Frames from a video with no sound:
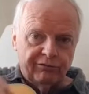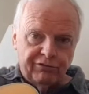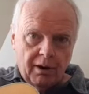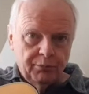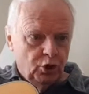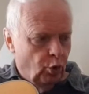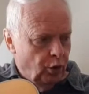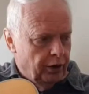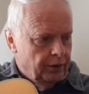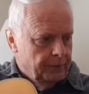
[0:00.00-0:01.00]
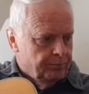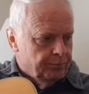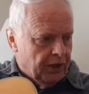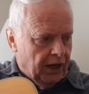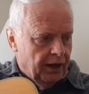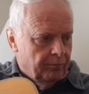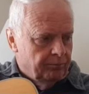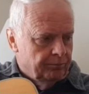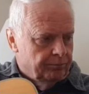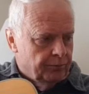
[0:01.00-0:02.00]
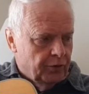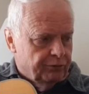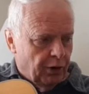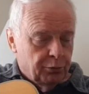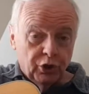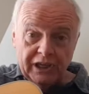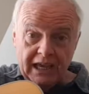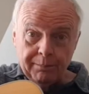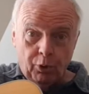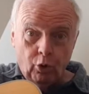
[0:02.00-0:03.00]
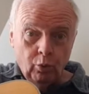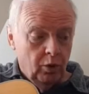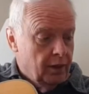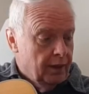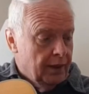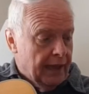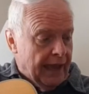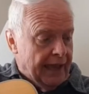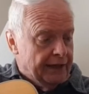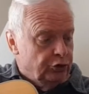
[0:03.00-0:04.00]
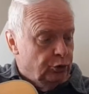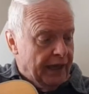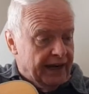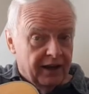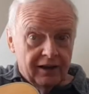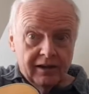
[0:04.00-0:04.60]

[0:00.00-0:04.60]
from your capo, and you get a.